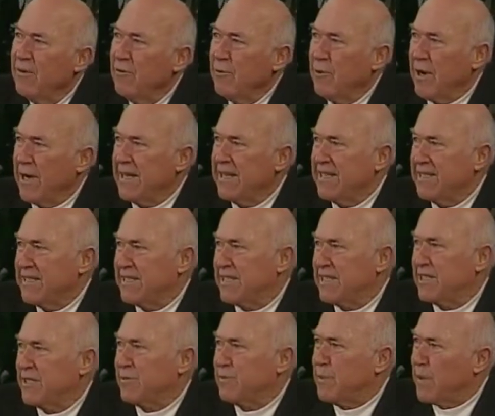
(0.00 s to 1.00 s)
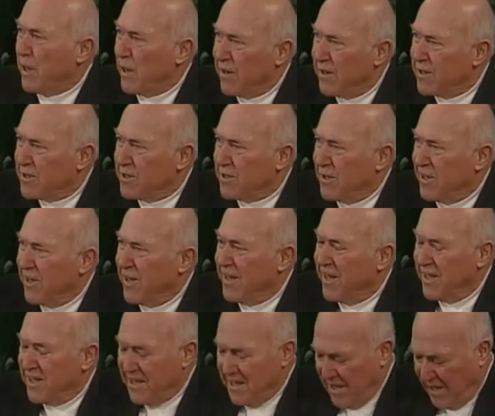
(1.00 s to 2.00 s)
was spiritual
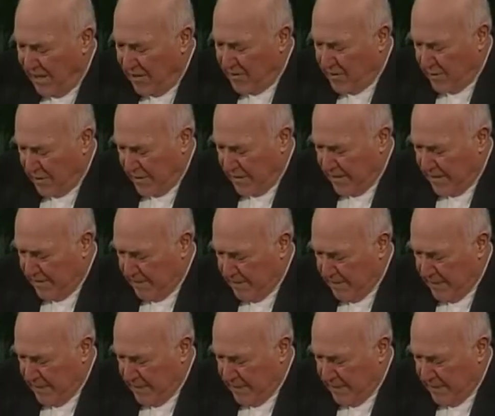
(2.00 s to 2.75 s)
adultery.